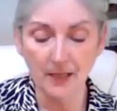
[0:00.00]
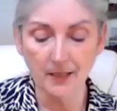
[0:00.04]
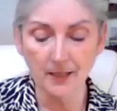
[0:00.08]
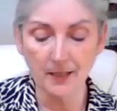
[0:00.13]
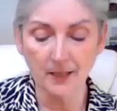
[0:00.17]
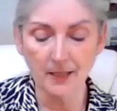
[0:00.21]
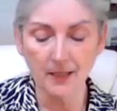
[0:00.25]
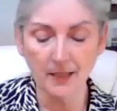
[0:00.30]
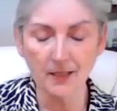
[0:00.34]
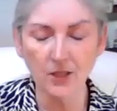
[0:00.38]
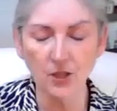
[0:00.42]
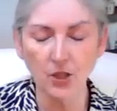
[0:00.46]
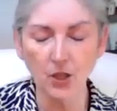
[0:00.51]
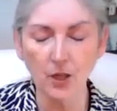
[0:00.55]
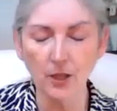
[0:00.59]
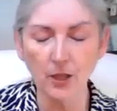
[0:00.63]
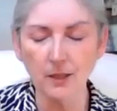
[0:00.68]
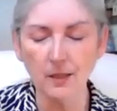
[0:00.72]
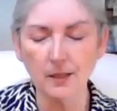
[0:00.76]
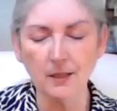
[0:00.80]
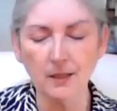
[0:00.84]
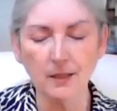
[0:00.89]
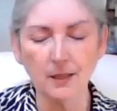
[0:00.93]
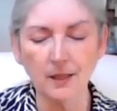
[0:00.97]
It's
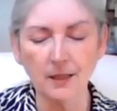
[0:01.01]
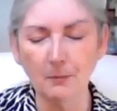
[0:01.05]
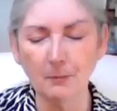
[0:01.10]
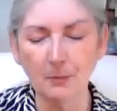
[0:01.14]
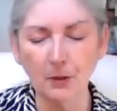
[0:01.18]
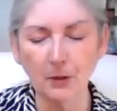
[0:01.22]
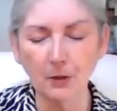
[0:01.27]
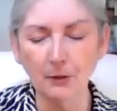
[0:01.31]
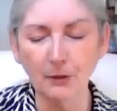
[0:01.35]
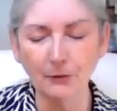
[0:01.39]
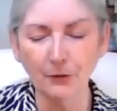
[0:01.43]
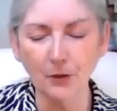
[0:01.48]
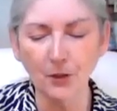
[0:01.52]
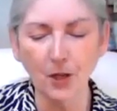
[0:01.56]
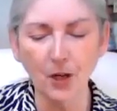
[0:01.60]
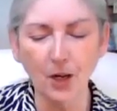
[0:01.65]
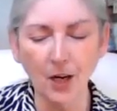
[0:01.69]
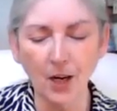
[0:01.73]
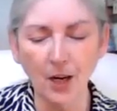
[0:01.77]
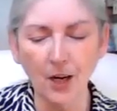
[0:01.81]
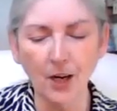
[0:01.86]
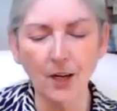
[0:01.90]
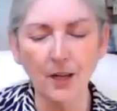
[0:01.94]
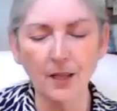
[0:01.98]
just a beautiful
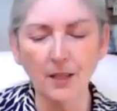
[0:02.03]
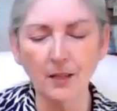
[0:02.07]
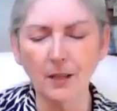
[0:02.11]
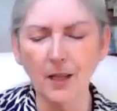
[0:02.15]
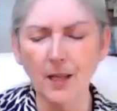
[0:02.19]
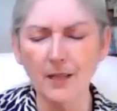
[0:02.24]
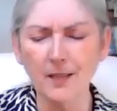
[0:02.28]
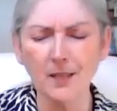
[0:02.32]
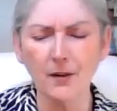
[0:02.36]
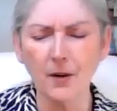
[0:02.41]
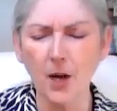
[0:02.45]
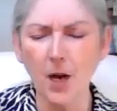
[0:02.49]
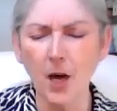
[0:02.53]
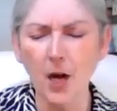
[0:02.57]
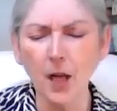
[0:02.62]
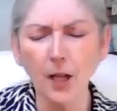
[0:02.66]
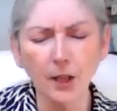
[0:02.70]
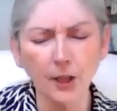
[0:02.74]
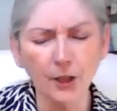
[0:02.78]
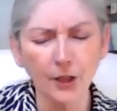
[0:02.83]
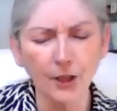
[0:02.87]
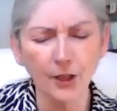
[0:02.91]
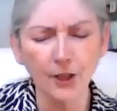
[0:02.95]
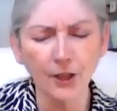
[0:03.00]
card, lots of
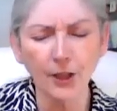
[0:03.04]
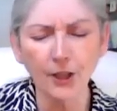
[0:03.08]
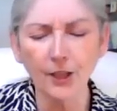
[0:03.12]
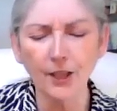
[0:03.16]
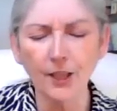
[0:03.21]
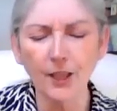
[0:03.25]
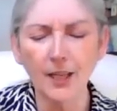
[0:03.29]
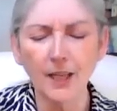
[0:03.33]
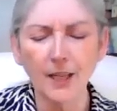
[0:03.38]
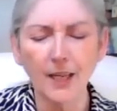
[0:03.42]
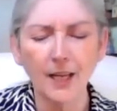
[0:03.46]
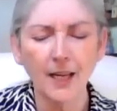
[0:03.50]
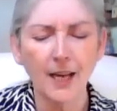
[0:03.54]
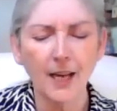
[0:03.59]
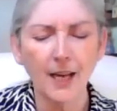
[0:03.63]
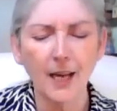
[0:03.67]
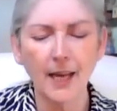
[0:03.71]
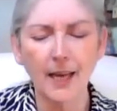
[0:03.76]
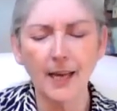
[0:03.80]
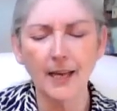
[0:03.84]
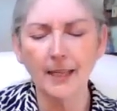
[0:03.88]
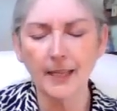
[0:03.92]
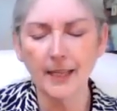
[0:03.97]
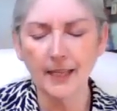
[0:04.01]
color,
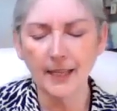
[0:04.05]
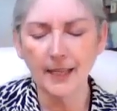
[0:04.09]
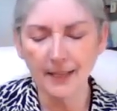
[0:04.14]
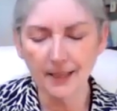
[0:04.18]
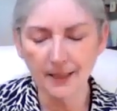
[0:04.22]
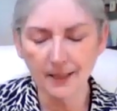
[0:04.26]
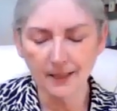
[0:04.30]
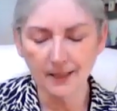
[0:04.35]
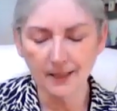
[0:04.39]
and